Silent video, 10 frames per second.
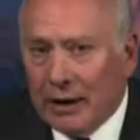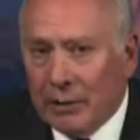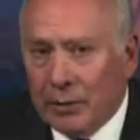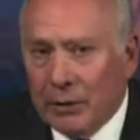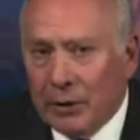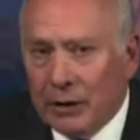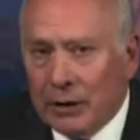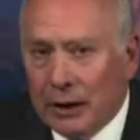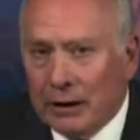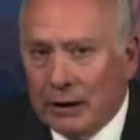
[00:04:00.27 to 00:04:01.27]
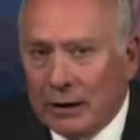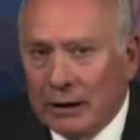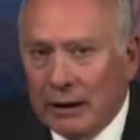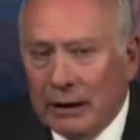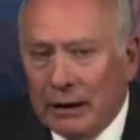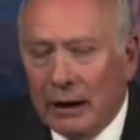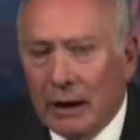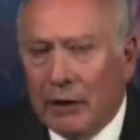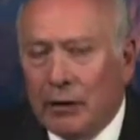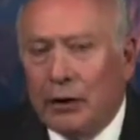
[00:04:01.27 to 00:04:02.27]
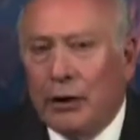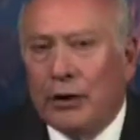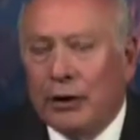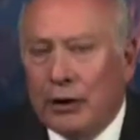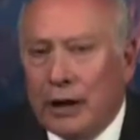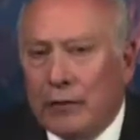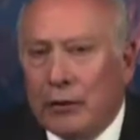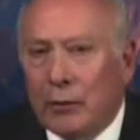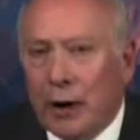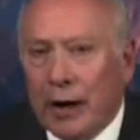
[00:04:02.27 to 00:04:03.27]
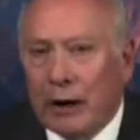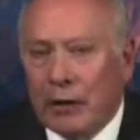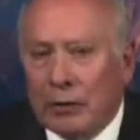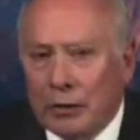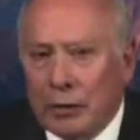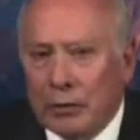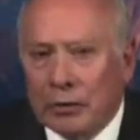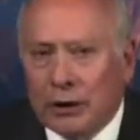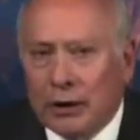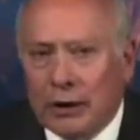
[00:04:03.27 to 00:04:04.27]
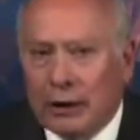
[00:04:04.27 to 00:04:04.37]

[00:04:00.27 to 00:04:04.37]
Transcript: and I think I'm pretty well connected. You're hearing that from radical groups